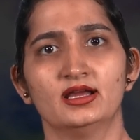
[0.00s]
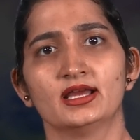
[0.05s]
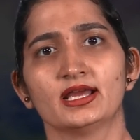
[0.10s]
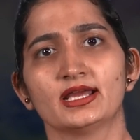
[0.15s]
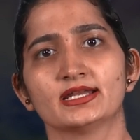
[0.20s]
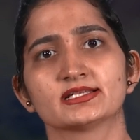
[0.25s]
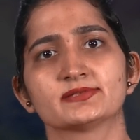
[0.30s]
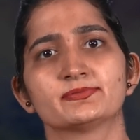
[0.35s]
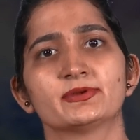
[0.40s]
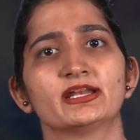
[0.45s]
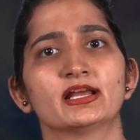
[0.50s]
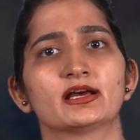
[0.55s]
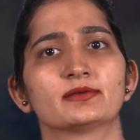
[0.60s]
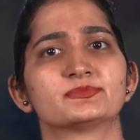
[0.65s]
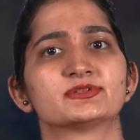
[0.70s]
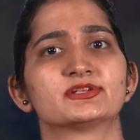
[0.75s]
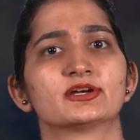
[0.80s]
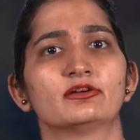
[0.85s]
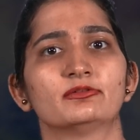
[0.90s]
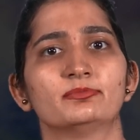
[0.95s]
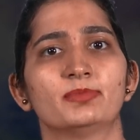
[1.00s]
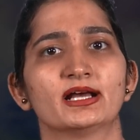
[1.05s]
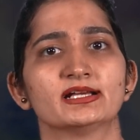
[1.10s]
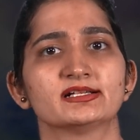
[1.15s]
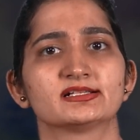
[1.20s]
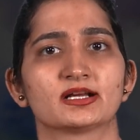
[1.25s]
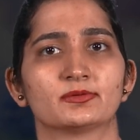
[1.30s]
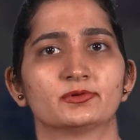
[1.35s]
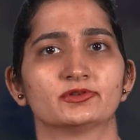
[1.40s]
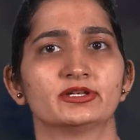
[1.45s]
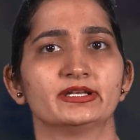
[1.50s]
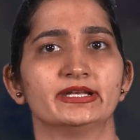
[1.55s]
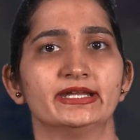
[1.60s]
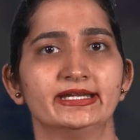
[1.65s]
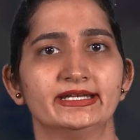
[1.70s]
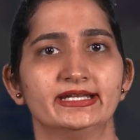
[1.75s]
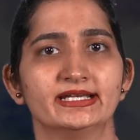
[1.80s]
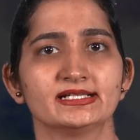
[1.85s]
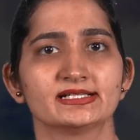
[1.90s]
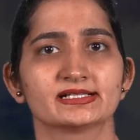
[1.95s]
it has been observed by some of the
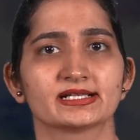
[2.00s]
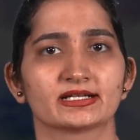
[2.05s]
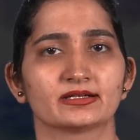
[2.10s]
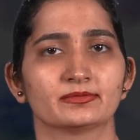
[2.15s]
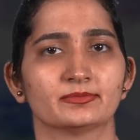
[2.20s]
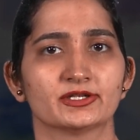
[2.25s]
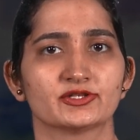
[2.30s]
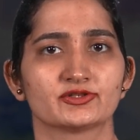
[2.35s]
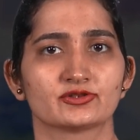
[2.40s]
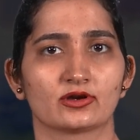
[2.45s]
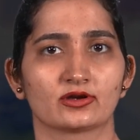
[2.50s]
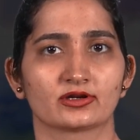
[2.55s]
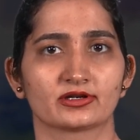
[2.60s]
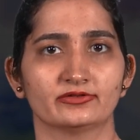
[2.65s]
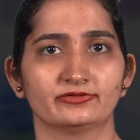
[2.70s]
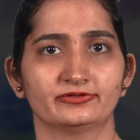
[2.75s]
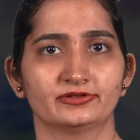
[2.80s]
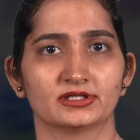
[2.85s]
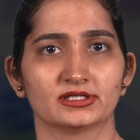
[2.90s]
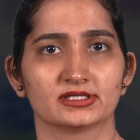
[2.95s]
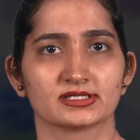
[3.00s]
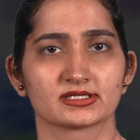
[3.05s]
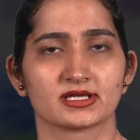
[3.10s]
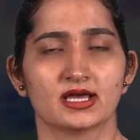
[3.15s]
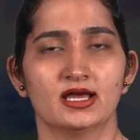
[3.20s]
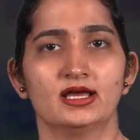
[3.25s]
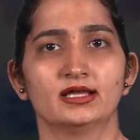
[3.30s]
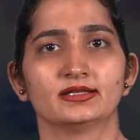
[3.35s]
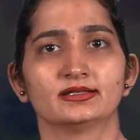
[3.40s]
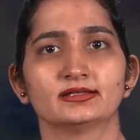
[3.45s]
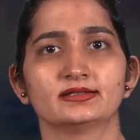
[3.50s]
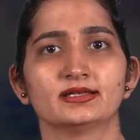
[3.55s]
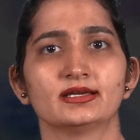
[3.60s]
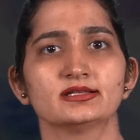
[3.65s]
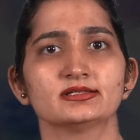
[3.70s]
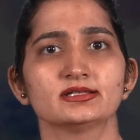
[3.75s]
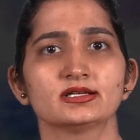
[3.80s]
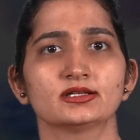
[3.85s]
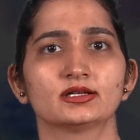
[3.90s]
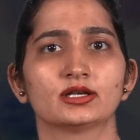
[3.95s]
leading settlement geographers that there
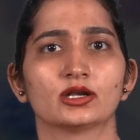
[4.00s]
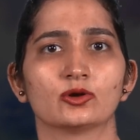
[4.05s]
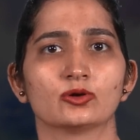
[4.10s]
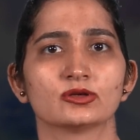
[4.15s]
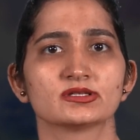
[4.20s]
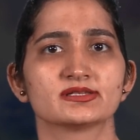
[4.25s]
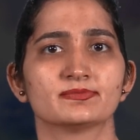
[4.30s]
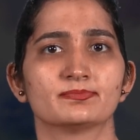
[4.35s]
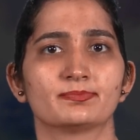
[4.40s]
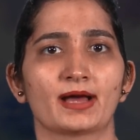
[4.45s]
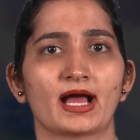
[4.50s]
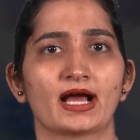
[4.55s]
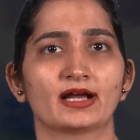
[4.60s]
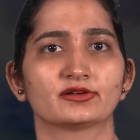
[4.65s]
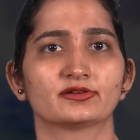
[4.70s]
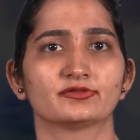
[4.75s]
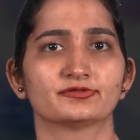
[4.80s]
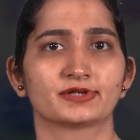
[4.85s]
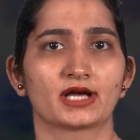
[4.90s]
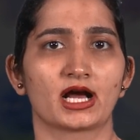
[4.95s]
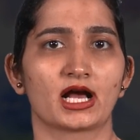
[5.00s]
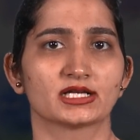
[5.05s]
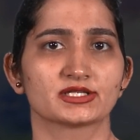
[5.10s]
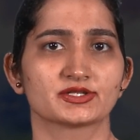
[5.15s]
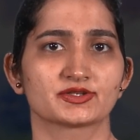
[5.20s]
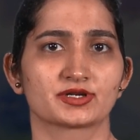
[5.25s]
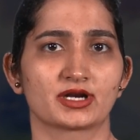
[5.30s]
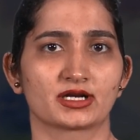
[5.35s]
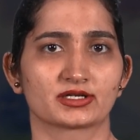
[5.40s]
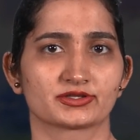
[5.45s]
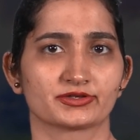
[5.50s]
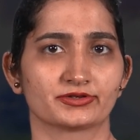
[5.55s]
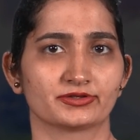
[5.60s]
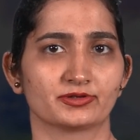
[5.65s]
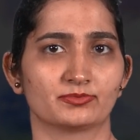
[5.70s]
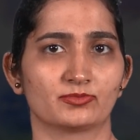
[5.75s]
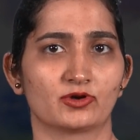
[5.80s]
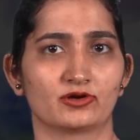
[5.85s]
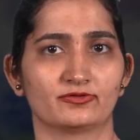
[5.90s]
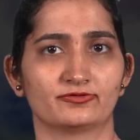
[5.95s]
is a close impact of caste structure on
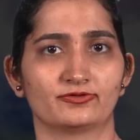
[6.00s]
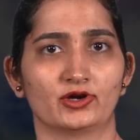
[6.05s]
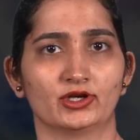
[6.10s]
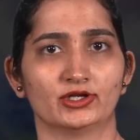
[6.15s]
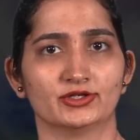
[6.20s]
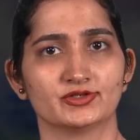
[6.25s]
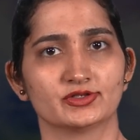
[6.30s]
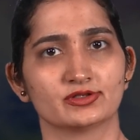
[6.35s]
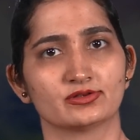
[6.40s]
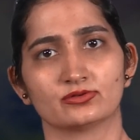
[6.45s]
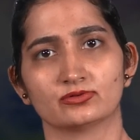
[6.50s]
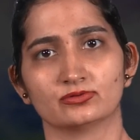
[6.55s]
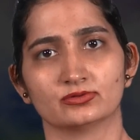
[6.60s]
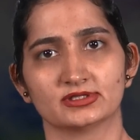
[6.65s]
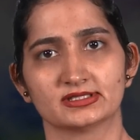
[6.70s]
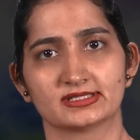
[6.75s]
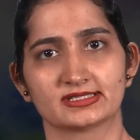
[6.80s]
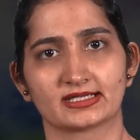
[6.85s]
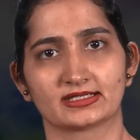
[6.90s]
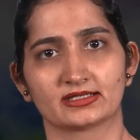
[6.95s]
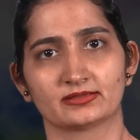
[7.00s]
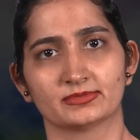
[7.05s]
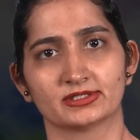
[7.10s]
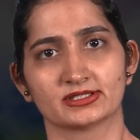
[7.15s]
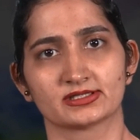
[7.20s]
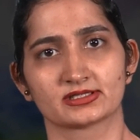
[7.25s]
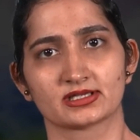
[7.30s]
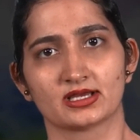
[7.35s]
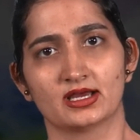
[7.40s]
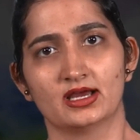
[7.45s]
the morphology of the rural settlements.